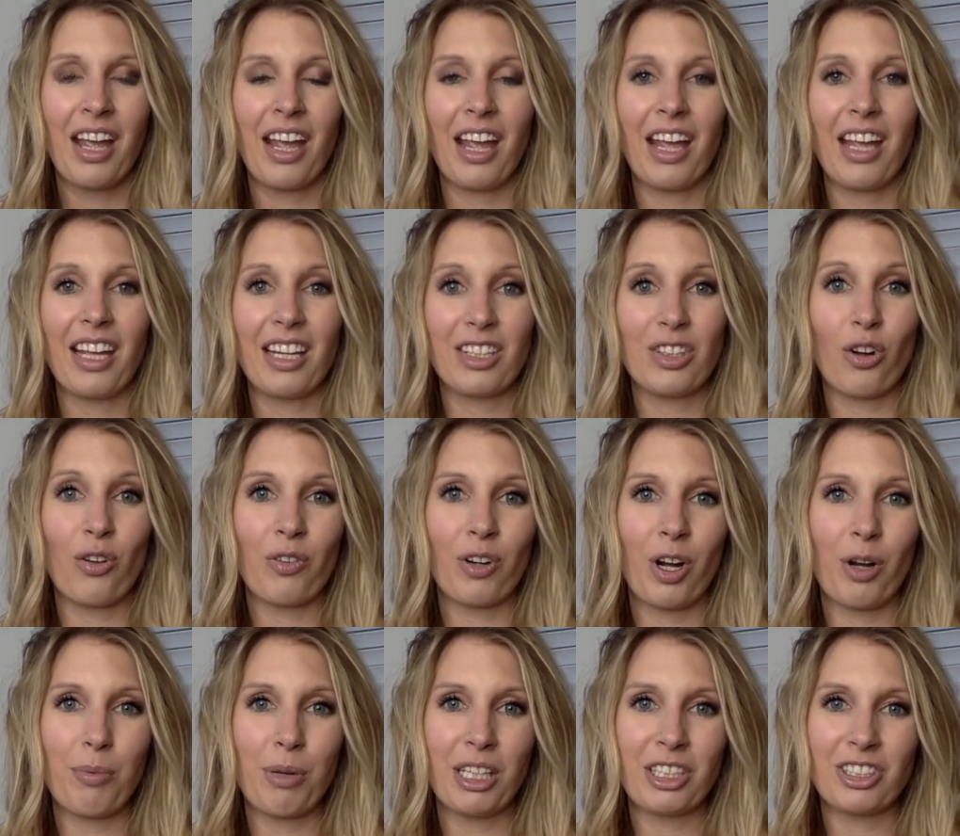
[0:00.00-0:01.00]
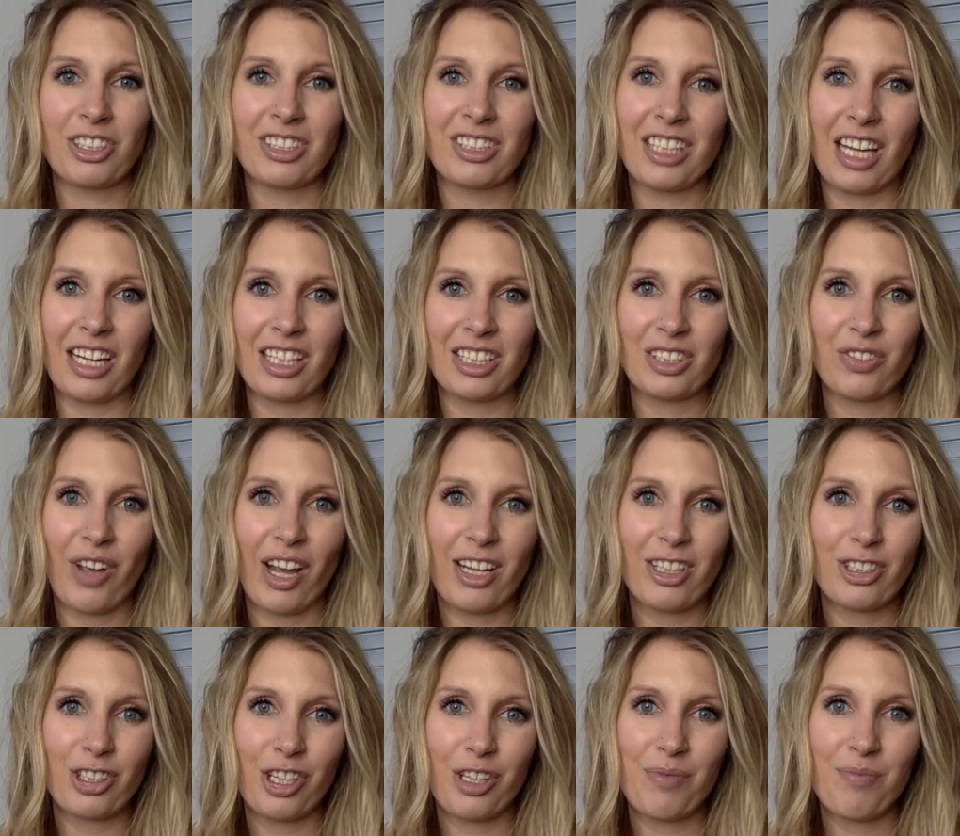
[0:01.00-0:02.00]
and overall patient
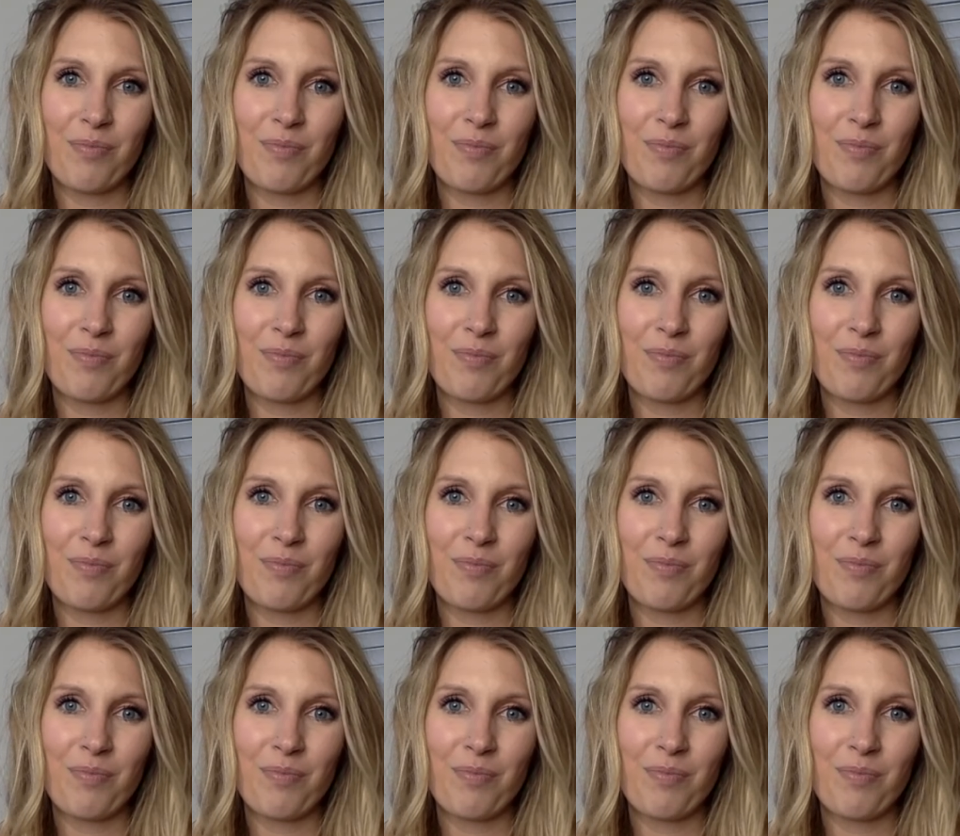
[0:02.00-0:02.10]
satisfaction.